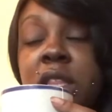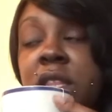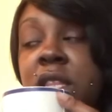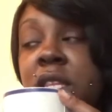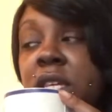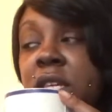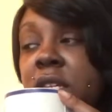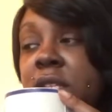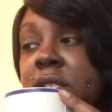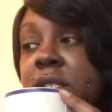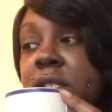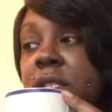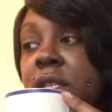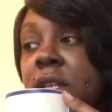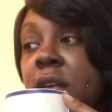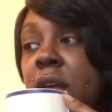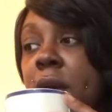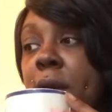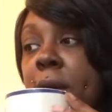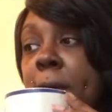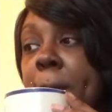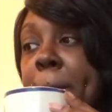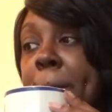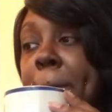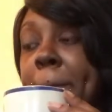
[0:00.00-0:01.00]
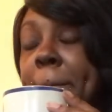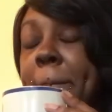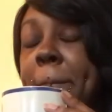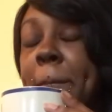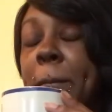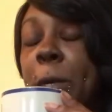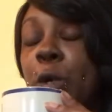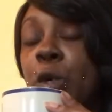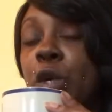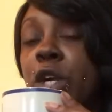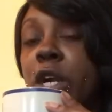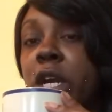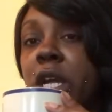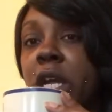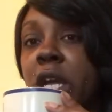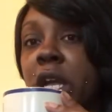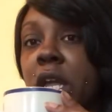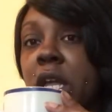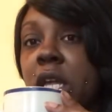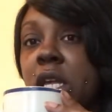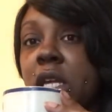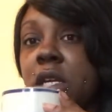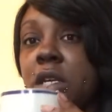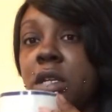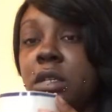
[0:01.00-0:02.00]
this
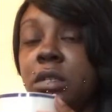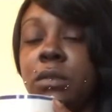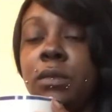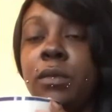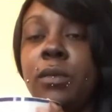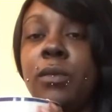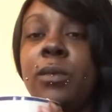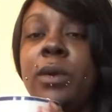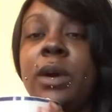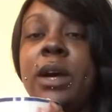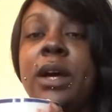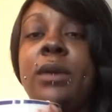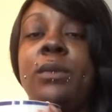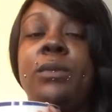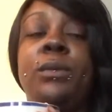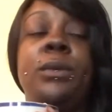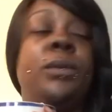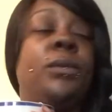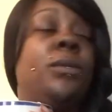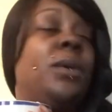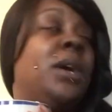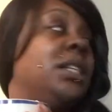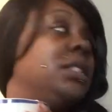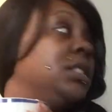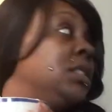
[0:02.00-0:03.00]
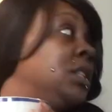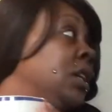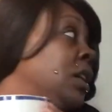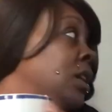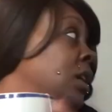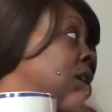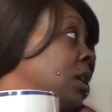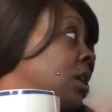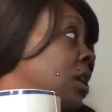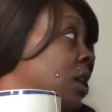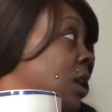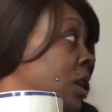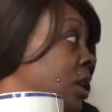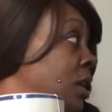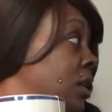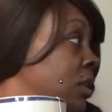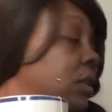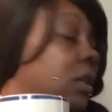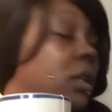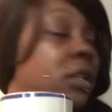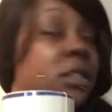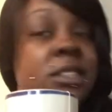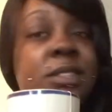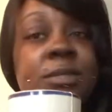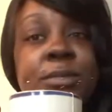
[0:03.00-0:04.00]
morning while we're watching
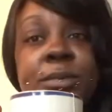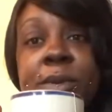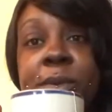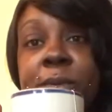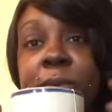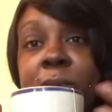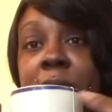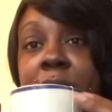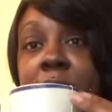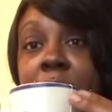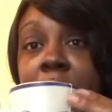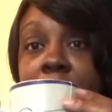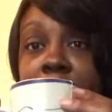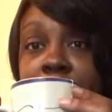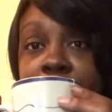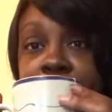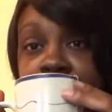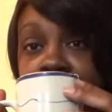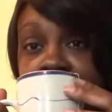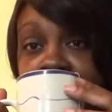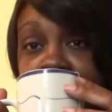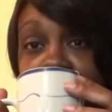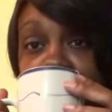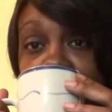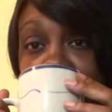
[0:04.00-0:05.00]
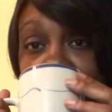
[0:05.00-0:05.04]
nursery rhymes.